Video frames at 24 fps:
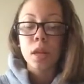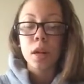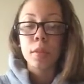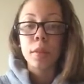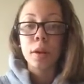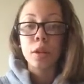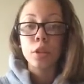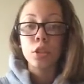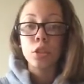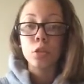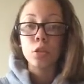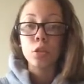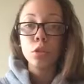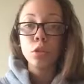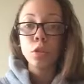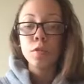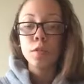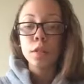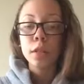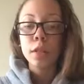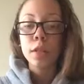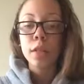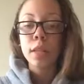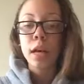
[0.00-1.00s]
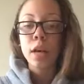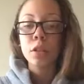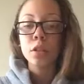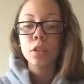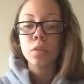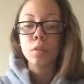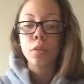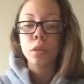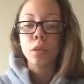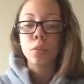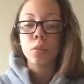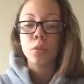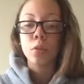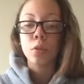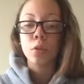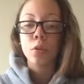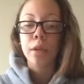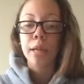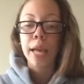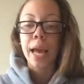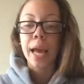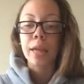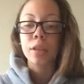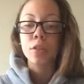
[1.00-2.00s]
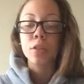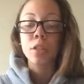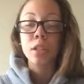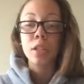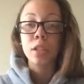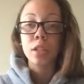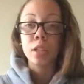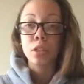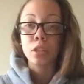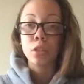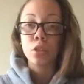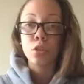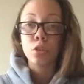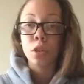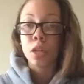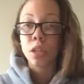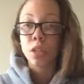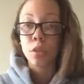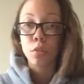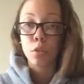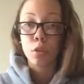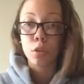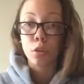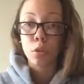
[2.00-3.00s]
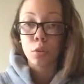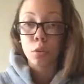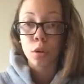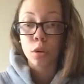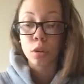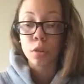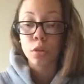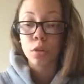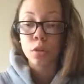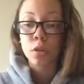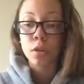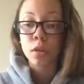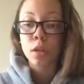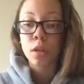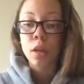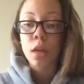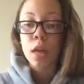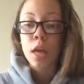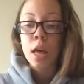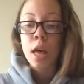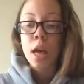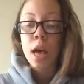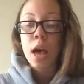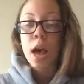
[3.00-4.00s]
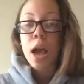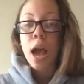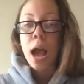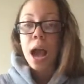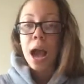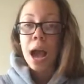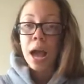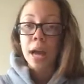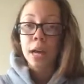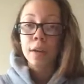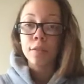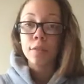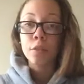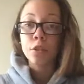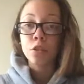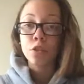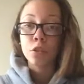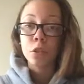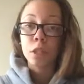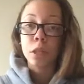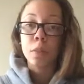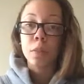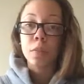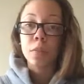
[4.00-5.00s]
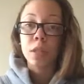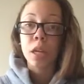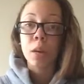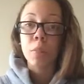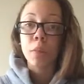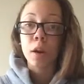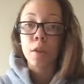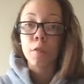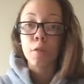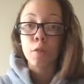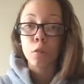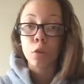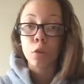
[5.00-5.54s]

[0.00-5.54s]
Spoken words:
About 250,000 people gathered and listened to his immortal words. I have a dream that my